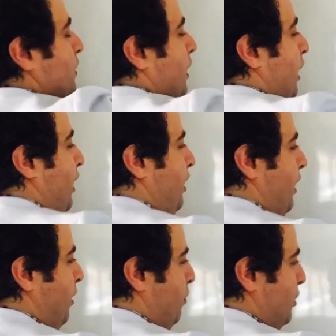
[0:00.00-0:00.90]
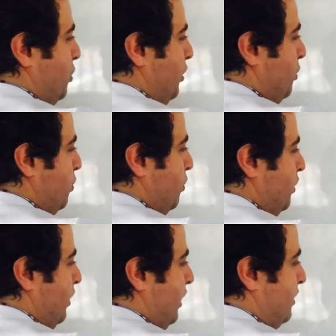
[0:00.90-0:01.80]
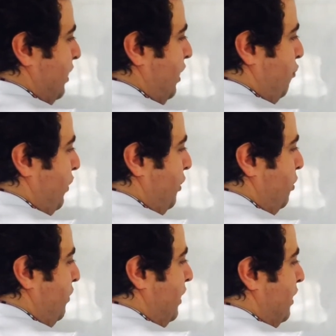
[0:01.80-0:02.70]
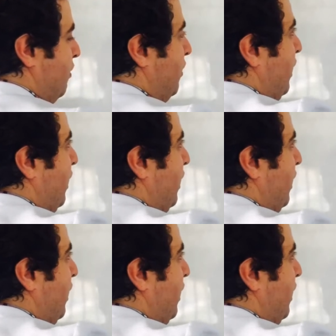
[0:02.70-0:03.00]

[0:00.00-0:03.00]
I am actually wrong. It's inferior vena cava